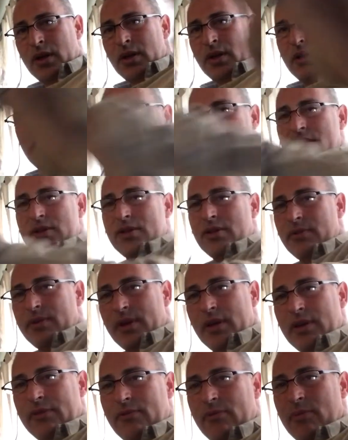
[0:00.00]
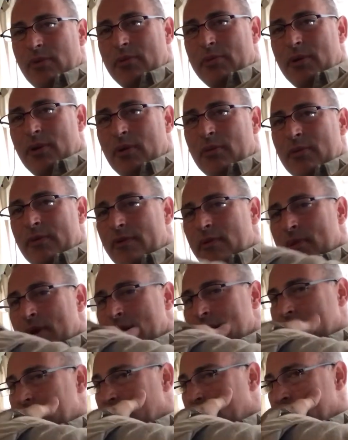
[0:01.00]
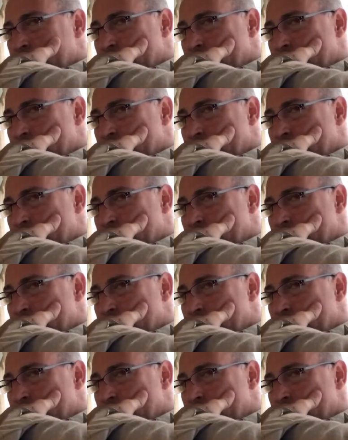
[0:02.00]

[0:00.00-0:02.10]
This is a reading from the poem of the man God